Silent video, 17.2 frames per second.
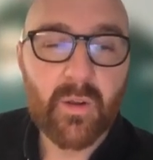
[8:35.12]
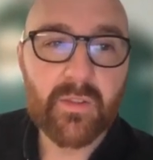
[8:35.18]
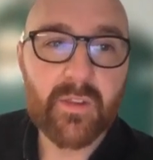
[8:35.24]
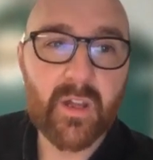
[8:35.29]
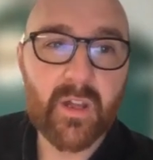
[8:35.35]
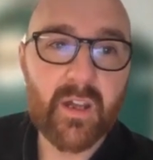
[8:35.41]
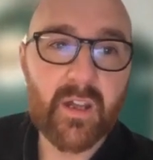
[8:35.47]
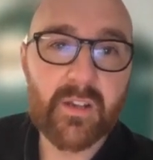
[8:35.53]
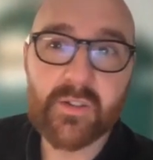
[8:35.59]

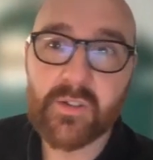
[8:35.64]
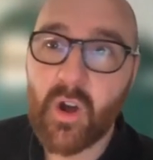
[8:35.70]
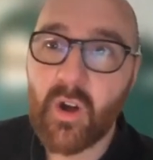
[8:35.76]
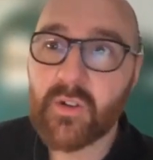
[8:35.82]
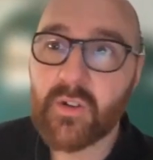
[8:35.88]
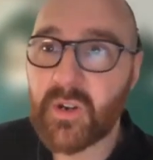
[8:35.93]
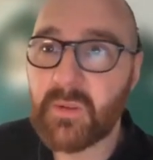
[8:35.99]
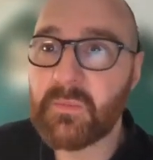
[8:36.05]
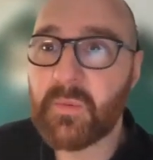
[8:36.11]
that had not
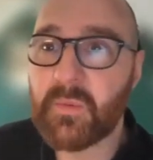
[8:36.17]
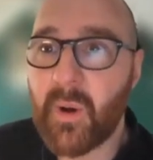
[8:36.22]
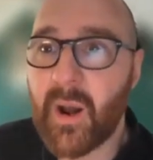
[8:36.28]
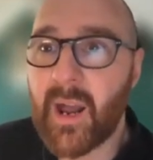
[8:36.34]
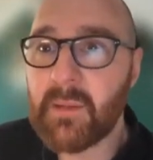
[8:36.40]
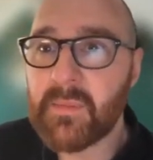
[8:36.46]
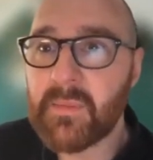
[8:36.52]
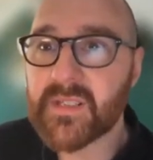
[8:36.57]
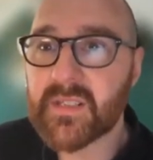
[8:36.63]
trimmed
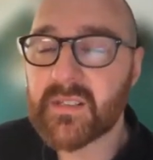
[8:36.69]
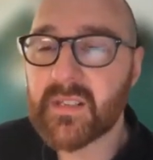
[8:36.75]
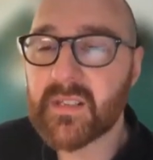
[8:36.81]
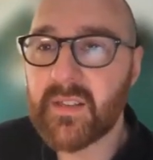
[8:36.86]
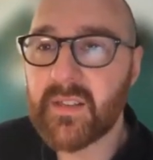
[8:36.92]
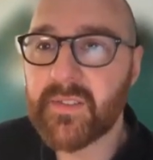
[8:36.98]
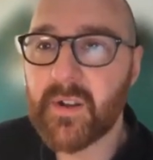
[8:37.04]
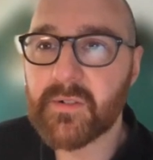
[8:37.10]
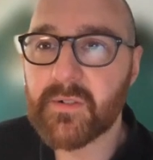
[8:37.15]
primers,
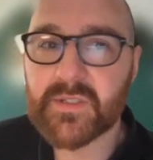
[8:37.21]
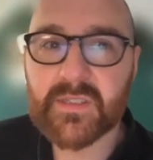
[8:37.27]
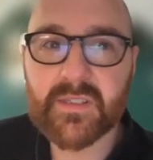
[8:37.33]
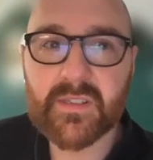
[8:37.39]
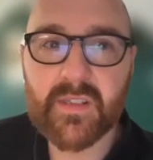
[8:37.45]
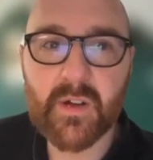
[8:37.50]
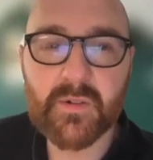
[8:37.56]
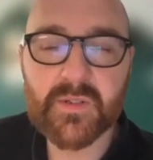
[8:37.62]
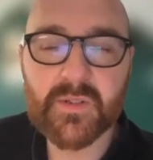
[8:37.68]
and those
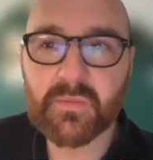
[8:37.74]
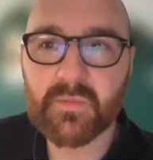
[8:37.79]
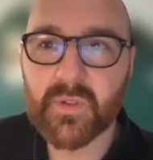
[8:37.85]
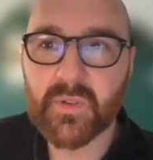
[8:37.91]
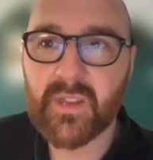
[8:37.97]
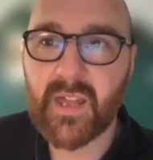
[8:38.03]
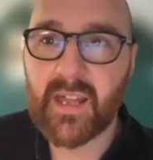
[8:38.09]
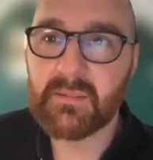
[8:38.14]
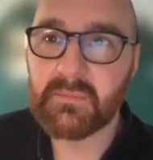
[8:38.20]
were
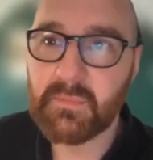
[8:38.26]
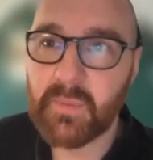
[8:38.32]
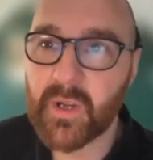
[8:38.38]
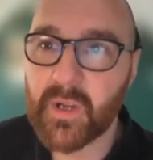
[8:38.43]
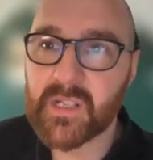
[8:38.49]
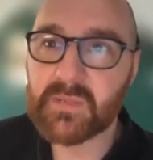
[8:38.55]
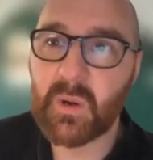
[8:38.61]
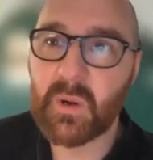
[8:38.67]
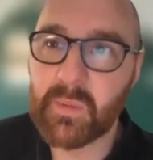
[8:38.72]
then put
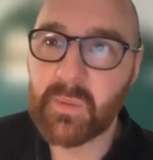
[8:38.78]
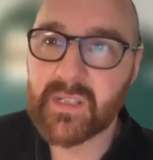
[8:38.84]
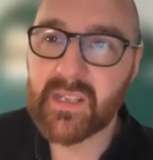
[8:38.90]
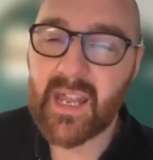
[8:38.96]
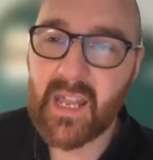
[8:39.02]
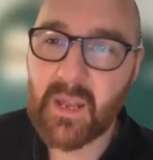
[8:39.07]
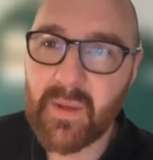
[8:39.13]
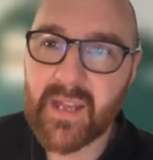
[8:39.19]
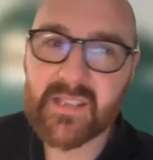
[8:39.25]
into public
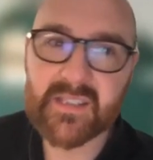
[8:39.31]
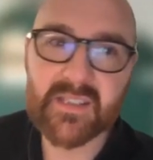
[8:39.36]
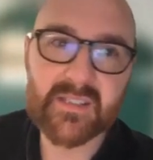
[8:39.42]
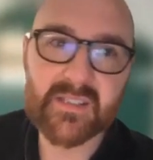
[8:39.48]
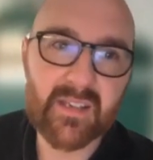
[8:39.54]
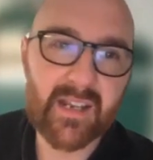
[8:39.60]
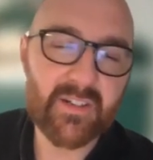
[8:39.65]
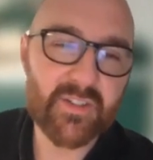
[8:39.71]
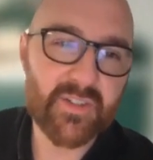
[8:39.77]
databases
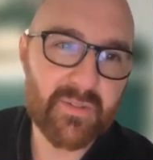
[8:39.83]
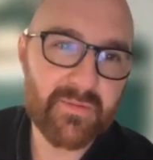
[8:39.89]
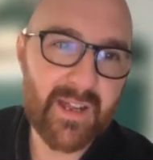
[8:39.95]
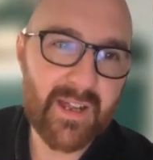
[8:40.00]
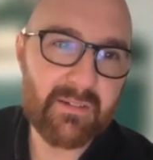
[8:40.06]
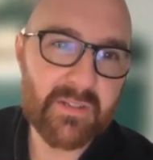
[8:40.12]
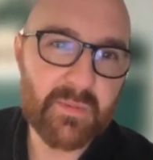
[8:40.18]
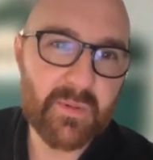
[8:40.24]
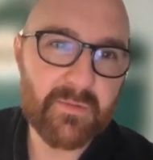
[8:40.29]
and actually
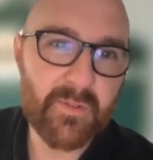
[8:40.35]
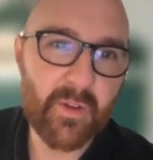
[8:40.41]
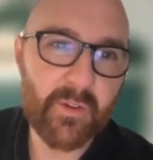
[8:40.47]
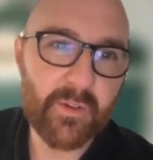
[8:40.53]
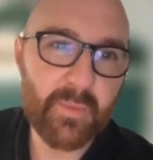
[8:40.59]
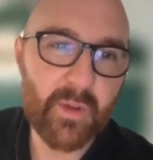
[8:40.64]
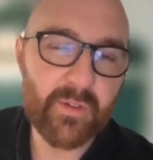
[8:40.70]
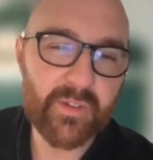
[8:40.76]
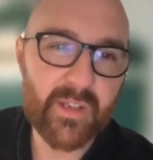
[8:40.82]
found to be
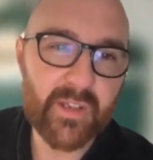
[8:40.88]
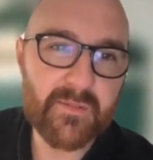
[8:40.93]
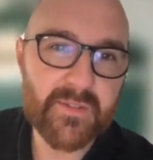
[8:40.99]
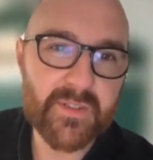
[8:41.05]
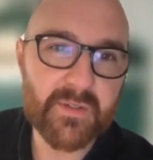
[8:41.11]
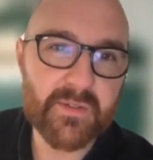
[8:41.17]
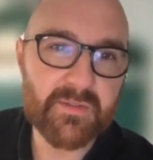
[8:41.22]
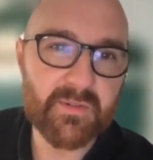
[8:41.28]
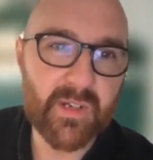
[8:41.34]
false positives.
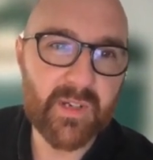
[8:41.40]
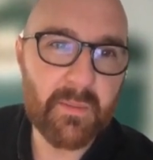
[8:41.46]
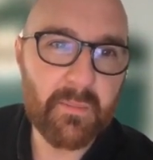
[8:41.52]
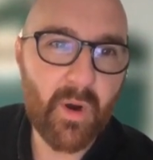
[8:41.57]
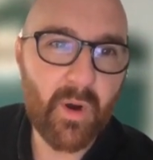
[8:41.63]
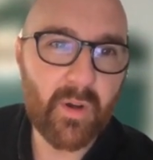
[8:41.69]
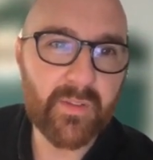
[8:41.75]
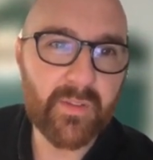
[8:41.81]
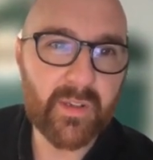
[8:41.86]
So it's really
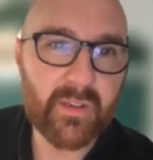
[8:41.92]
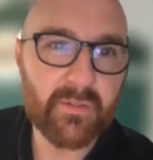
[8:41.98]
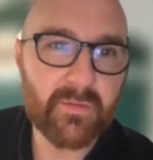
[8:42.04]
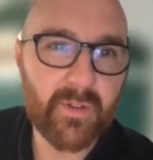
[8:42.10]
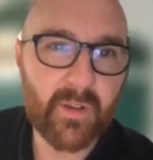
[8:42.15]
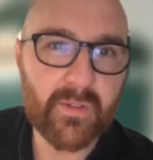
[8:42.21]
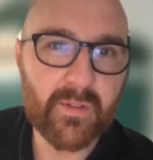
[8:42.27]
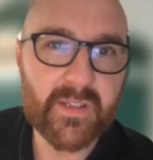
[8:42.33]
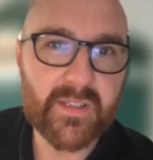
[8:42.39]
important that you
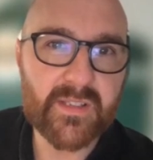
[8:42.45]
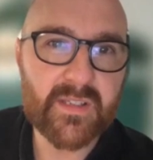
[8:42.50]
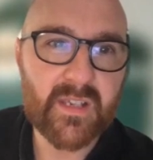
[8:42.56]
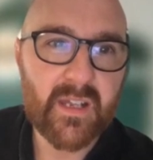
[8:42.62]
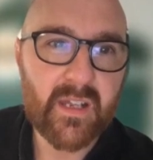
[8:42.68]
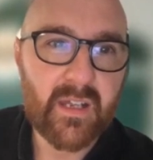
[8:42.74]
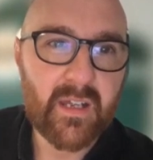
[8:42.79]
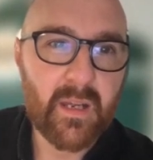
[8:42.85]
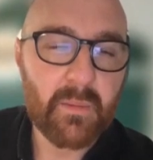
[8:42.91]
follow this
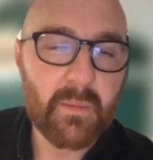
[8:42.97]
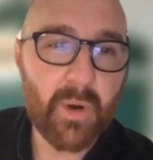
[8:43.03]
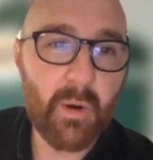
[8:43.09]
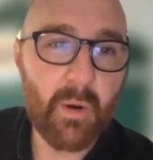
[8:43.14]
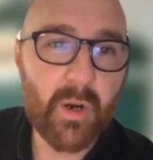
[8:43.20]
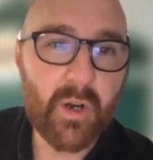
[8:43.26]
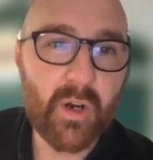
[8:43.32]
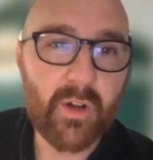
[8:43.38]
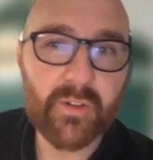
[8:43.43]

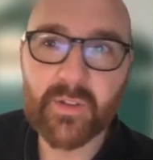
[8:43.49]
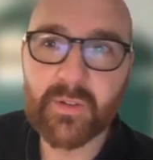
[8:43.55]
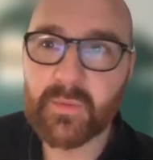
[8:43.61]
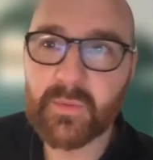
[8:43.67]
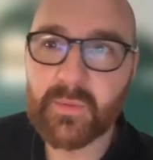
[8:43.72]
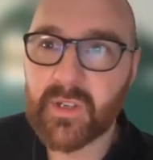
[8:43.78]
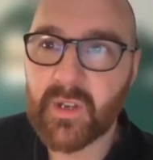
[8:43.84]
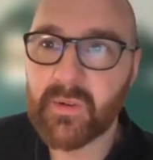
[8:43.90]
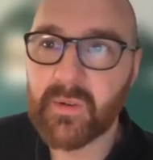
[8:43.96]
protocol so that
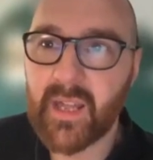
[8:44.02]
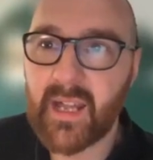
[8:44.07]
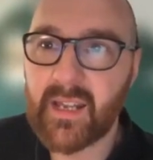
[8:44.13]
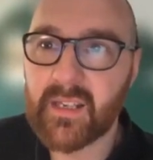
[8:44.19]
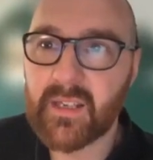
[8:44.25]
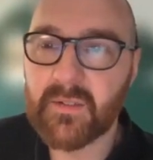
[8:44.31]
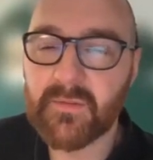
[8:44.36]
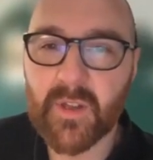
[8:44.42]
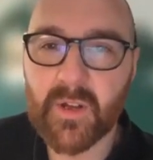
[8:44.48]
we don't get
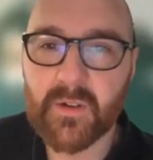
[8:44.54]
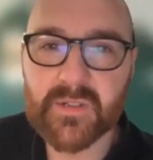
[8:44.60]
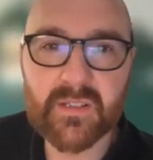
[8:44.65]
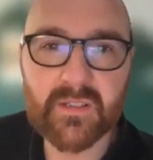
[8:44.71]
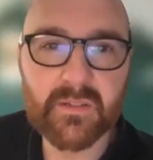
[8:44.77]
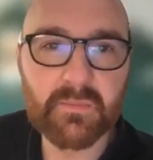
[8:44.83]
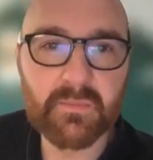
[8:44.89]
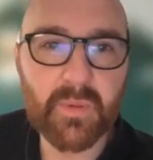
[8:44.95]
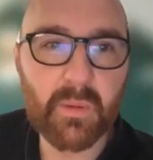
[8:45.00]
any of those in
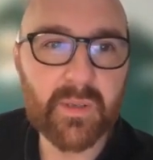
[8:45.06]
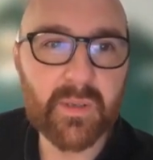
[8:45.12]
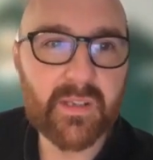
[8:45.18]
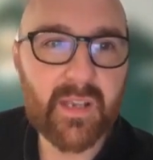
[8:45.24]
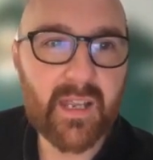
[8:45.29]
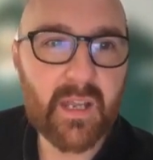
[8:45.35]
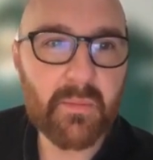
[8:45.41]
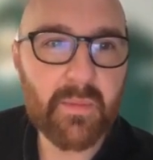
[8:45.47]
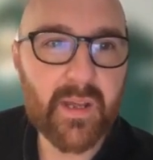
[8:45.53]
the public
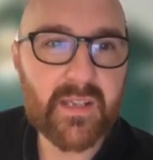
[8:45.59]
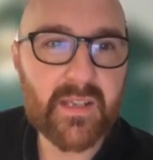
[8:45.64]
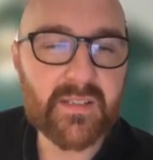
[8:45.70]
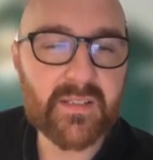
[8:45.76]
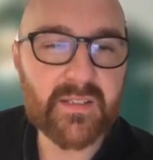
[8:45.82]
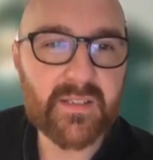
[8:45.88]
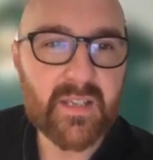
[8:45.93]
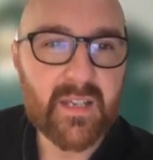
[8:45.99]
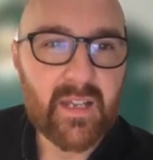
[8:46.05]

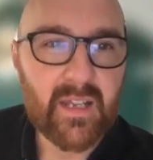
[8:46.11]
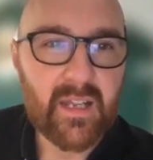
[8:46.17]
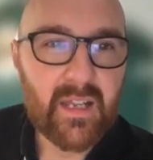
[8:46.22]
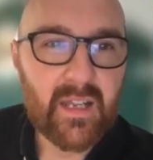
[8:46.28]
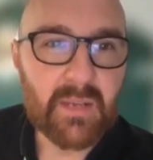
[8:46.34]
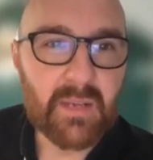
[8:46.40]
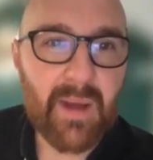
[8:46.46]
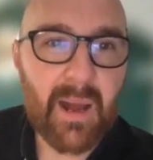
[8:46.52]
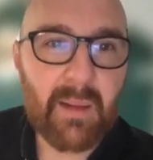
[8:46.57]
databases.
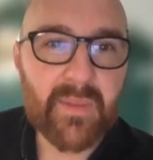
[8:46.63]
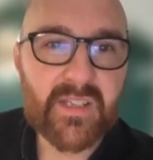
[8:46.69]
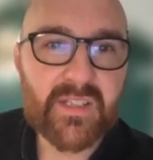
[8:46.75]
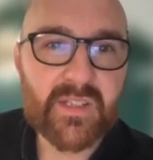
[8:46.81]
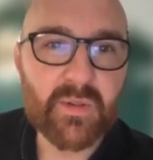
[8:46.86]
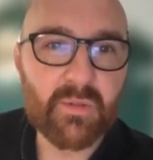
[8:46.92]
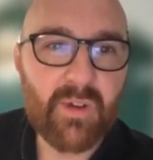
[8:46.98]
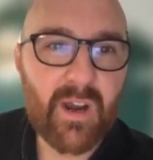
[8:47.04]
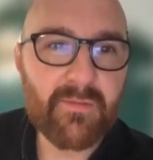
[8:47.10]
You map these
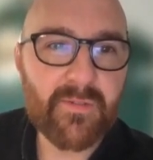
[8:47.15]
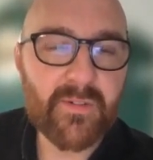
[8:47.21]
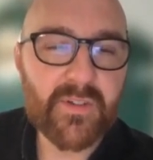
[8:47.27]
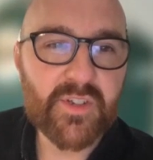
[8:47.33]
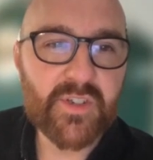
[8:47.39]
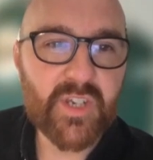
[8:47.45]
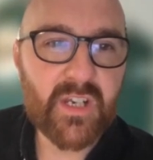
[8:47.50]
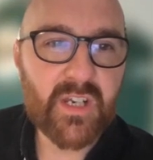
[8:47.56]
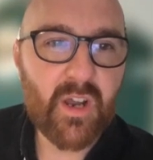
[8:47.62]
to a reference
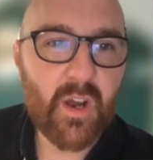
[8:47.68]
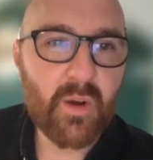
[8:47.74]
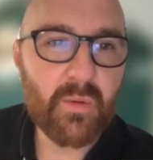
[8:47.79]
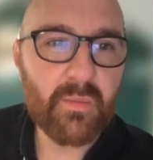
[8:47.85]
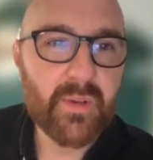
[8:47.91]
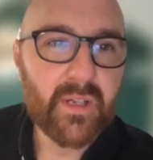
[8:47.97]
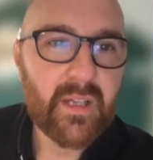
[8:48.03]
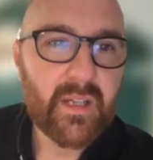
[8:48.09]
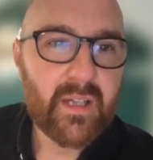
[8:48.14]
genome.